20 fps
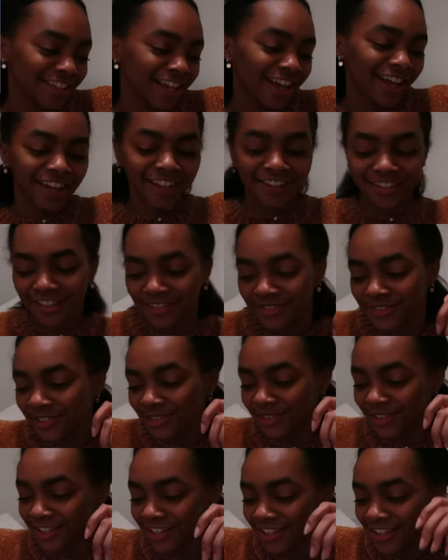I live so
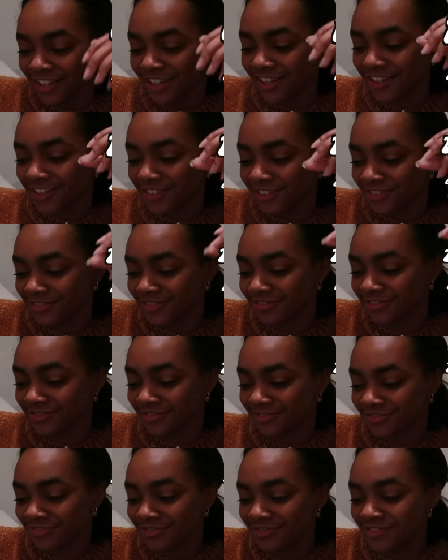
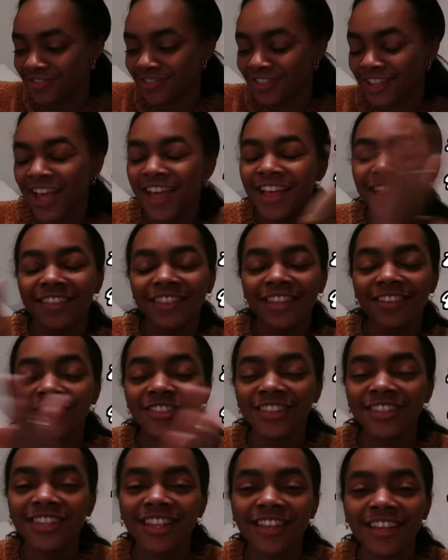love.